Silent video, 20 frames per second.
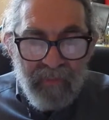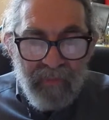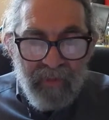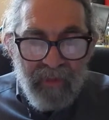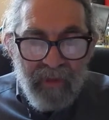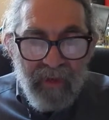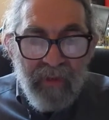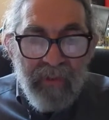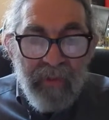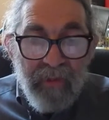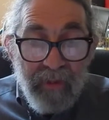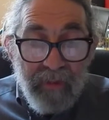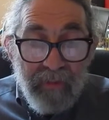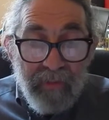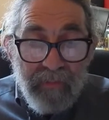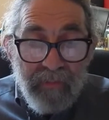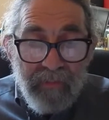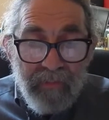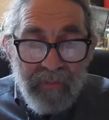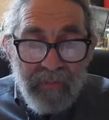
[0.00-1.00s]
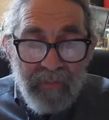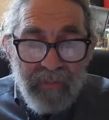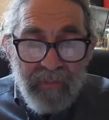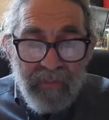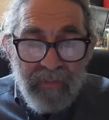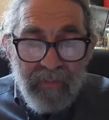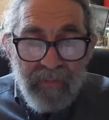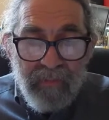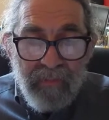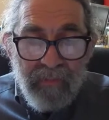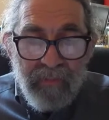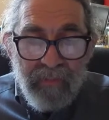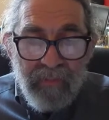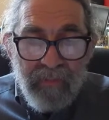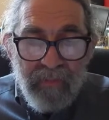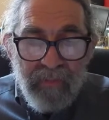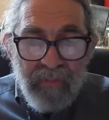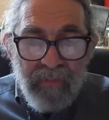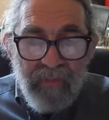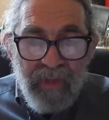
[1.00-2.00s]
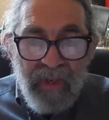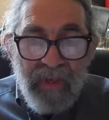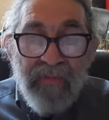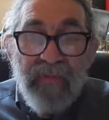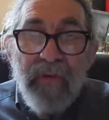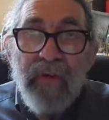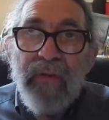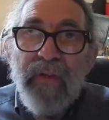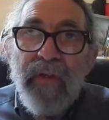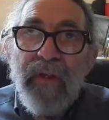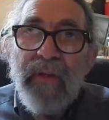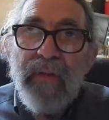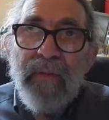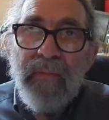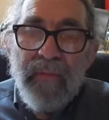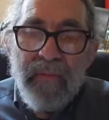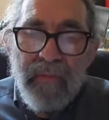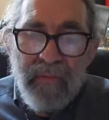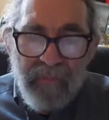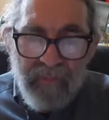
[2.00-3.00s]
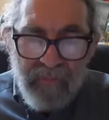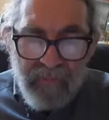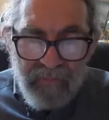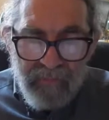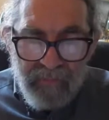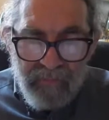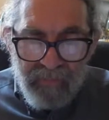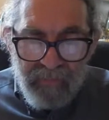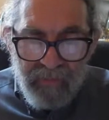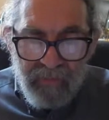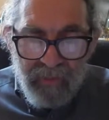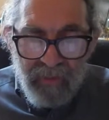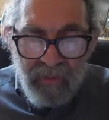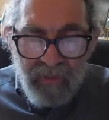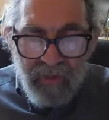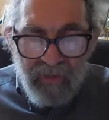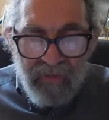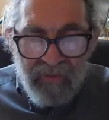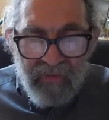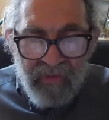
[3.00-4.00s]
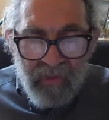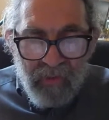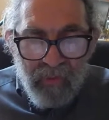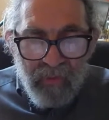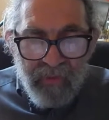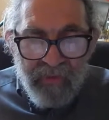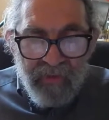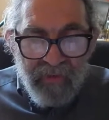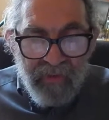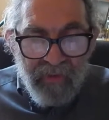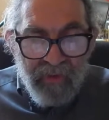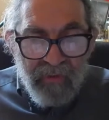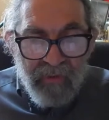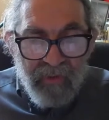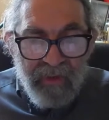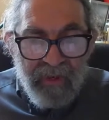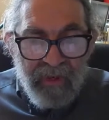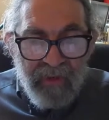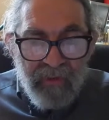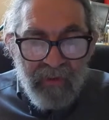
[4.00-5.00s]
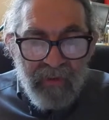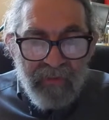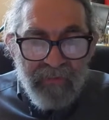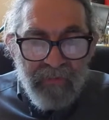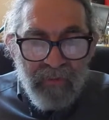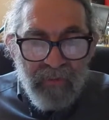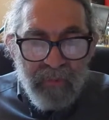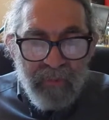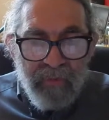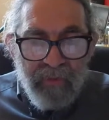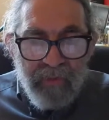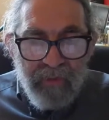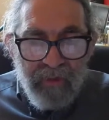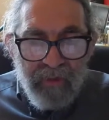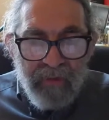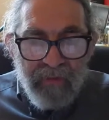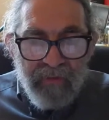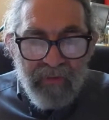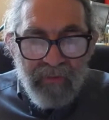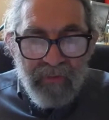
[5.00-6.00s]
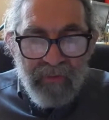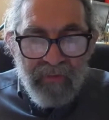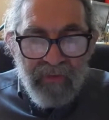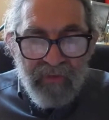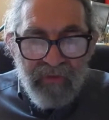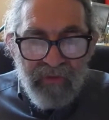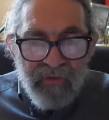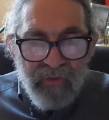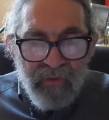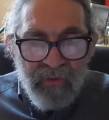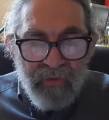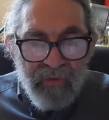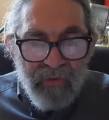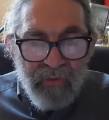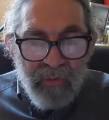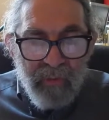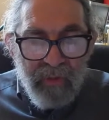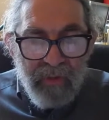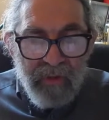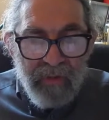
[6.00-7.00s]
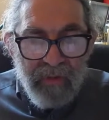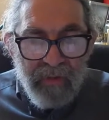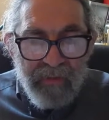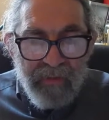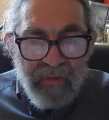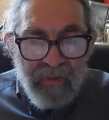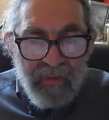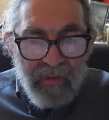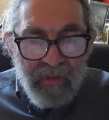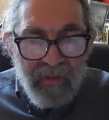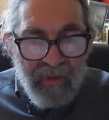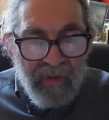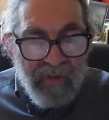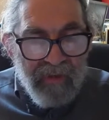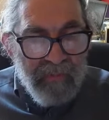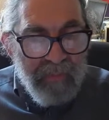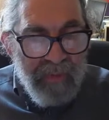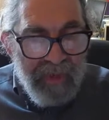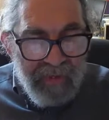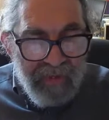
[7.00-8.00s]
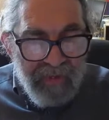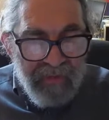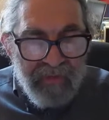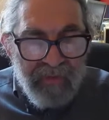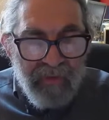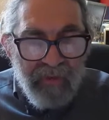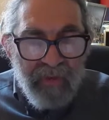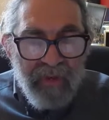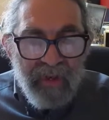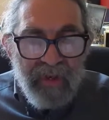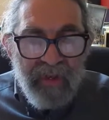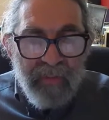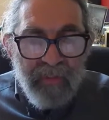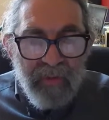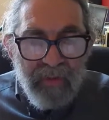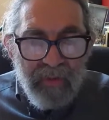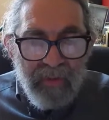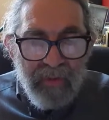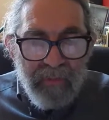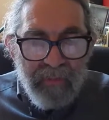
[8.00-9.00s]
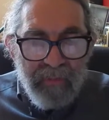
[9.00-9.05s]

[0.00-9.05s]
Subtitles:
Nothing. Everything. Slaughter the grey uniformed thugs who have destroyed your world, as many as you are able.